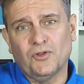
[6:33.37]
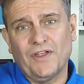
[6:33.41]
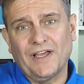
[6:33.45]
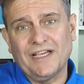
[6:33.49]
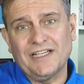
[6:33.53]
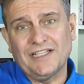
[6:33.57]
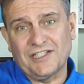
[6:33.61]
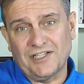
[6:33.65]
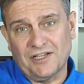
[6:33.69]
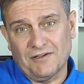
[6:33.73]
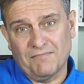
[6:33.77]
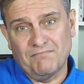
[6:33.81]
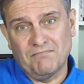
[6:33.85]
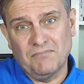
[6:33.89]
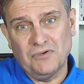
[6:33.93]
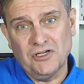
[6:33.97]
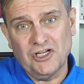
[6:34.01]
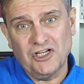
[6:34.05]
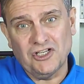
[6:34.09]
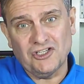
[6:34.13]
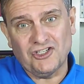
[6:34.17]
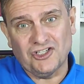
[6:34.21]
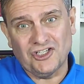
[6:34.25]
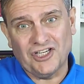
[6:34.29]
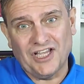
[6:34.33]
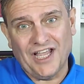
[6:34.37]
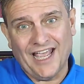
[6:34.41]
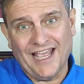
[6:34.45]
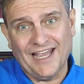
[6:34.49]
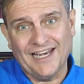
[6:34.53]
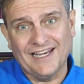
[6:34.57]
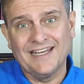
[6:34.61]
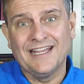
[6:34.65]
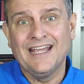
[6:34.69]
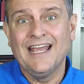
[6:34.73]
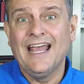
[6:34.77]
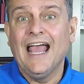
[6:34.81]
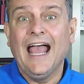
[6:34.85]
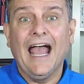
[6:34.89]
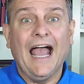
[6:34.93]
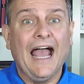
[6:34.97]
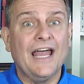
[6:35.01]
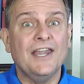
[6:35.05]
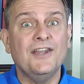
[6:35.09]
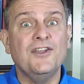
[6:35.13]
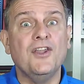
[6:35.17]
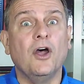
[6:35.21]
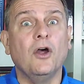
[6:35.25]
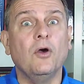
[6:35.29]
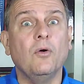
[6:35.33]
they submerge again
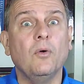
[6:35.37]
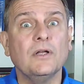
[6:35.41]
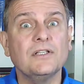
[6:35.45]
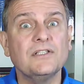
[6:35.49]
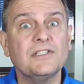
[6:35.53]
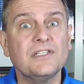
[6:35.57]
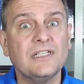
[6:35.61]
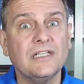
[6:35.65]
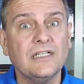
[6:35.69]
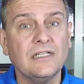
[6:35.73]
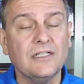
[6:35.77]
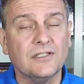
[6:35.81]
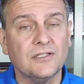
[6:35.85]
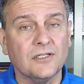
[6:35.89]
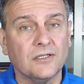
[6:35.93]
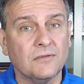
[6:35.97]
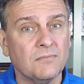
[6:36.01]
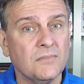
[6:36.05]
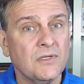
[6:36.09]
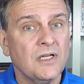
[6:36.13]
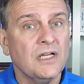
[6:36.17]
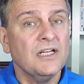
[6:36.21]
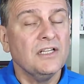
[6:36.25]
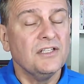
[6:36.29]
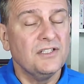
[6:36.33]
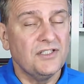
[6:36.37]
and no one sees them